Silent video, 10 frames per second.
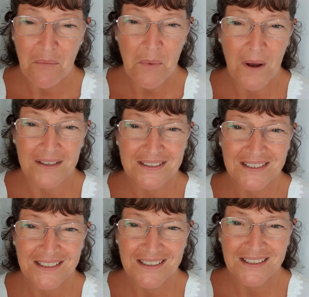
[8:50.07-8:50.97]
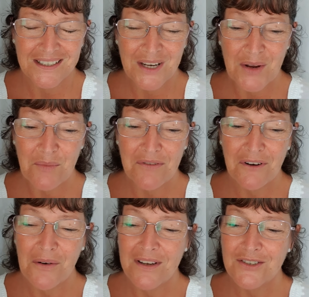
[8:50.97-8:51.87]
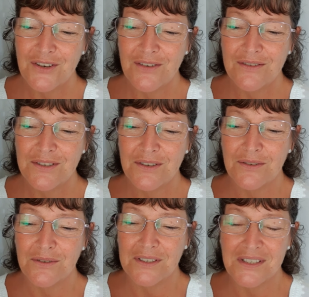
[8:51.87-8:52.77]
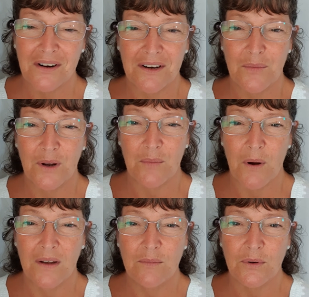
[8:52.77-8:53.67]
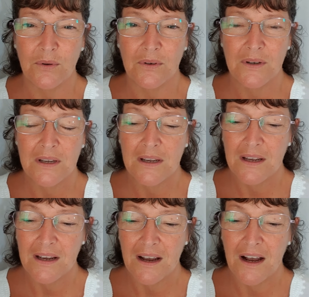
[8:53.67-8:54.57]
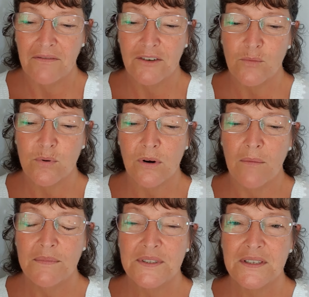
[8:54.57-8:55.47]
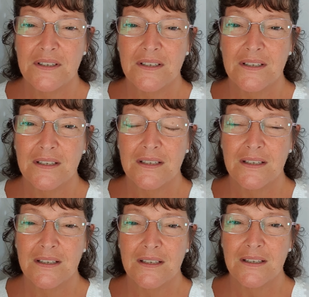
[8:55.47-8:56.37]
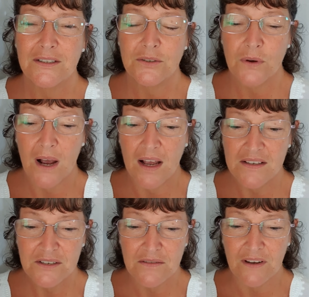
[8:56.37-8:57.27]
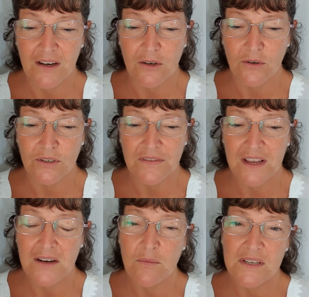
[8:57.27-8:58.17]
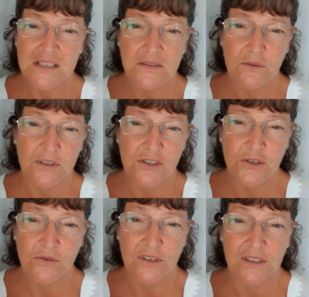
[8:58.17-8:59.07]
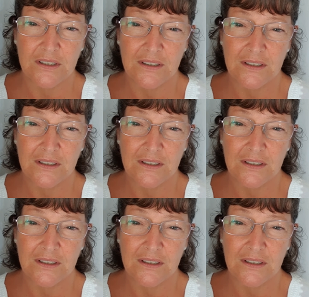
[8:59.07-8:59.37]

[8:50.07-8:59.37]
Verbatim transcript: But before I turned to Isaiah in my Bible, I felt prompt to ask of our Lord if he had a message for his children.